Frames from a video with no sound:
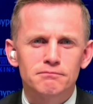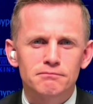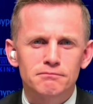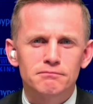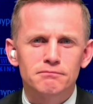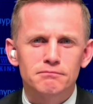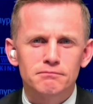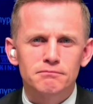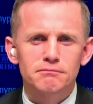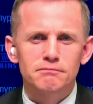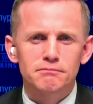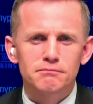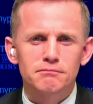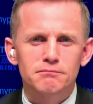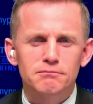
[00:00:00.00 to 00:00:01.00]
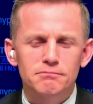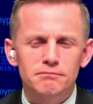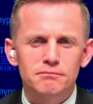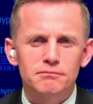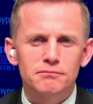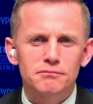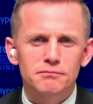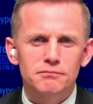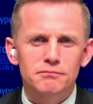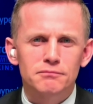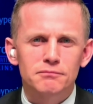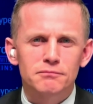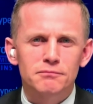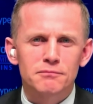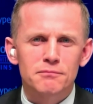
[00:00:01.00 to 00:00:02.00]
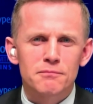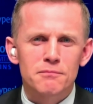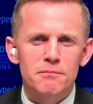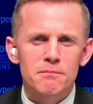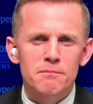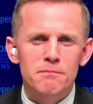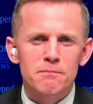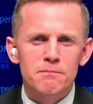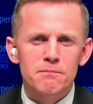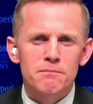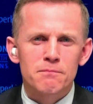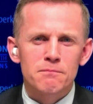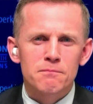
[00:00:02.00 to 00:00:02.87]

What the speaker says: This person isn't speaking.